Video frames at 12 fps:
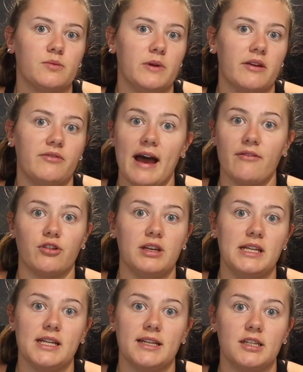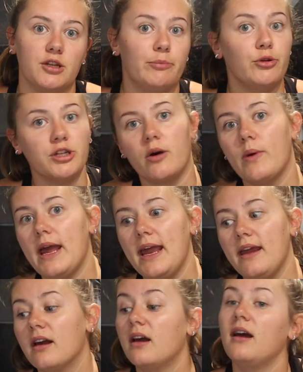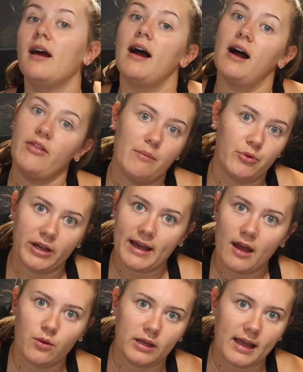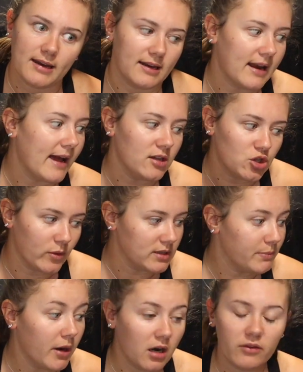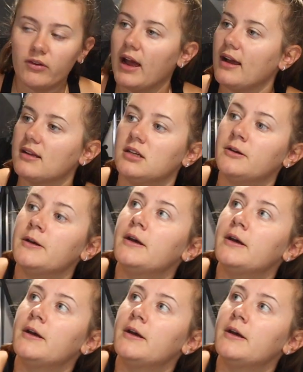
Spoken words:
We have never needed to put it away and then bring it out again at night, so it's perfect.